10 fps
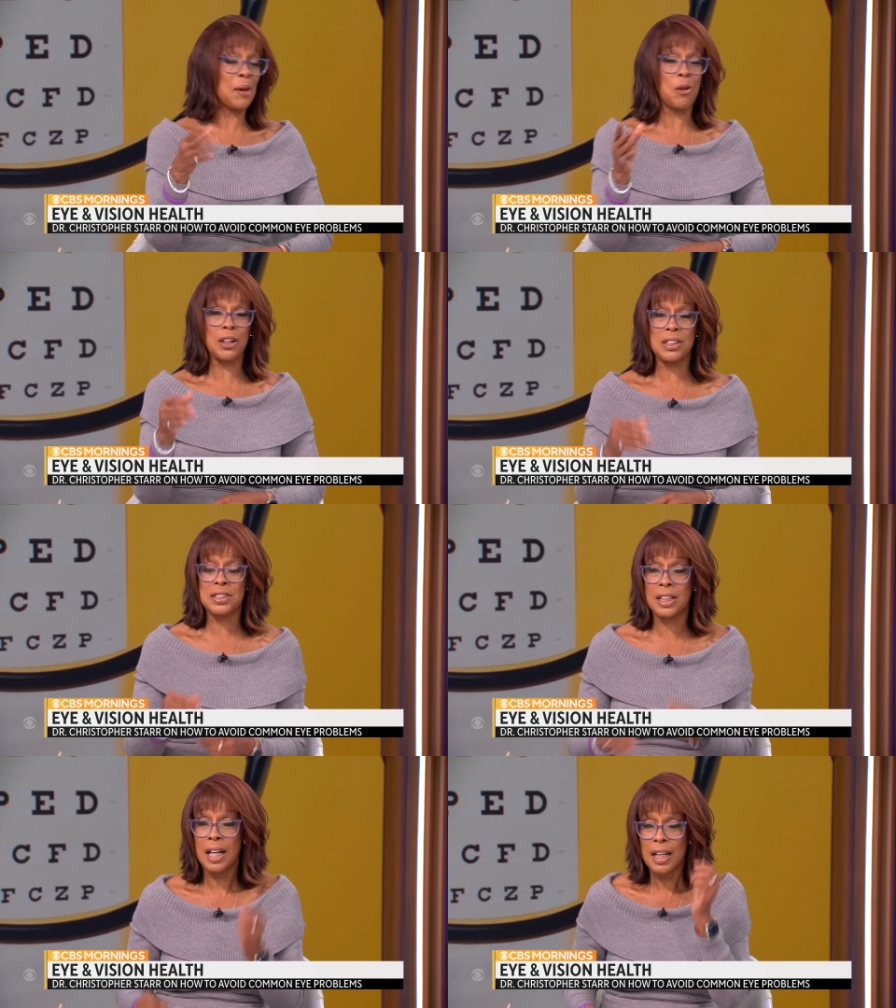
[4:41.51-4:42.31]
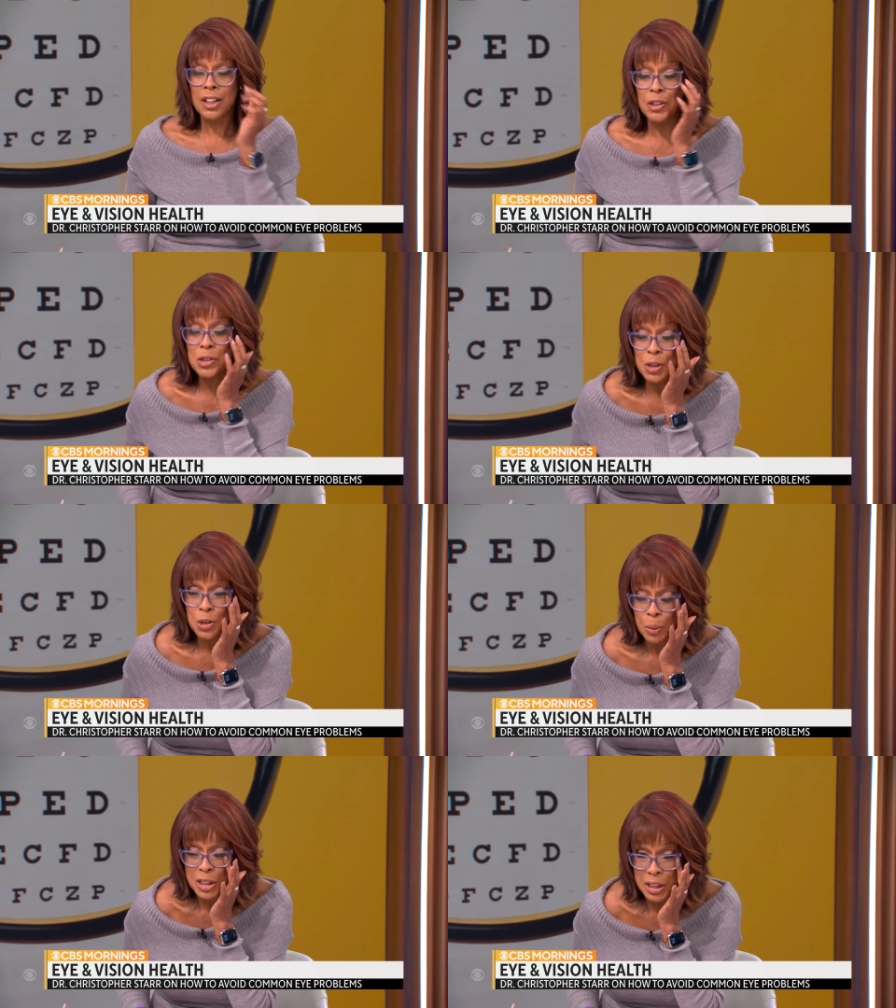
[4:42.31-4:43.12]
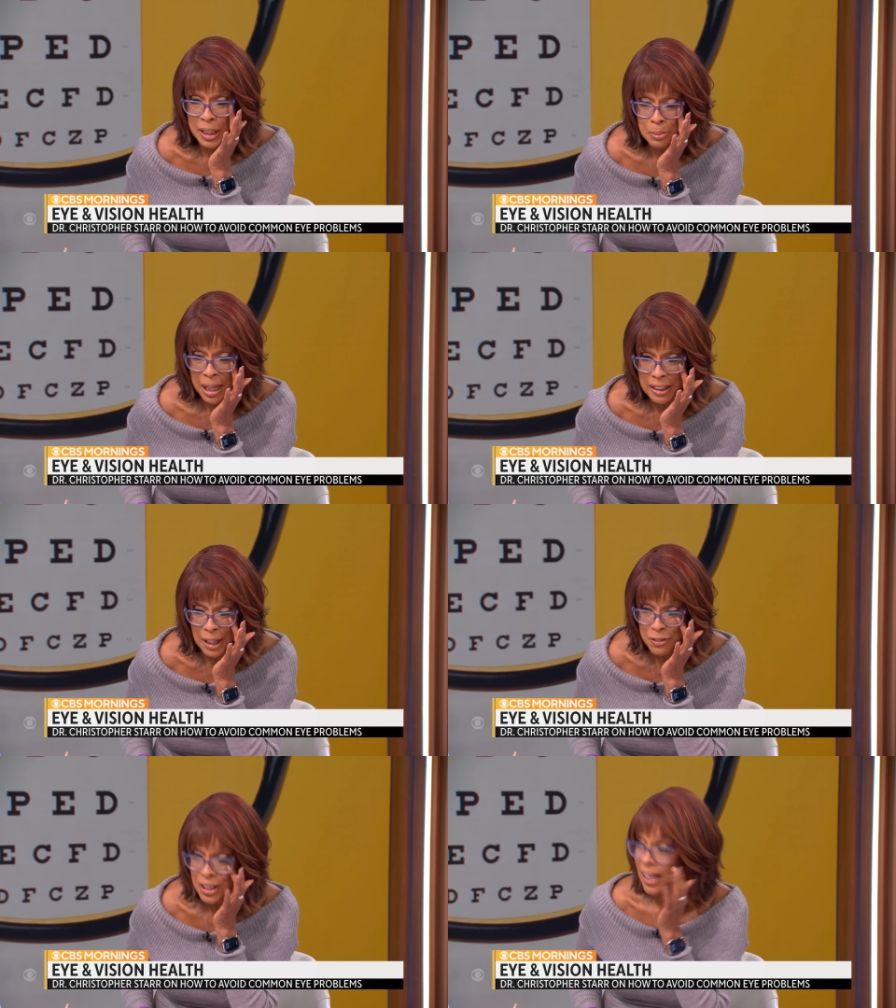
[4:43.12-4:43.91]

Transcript: I walked in and said, "There's a twitching in my left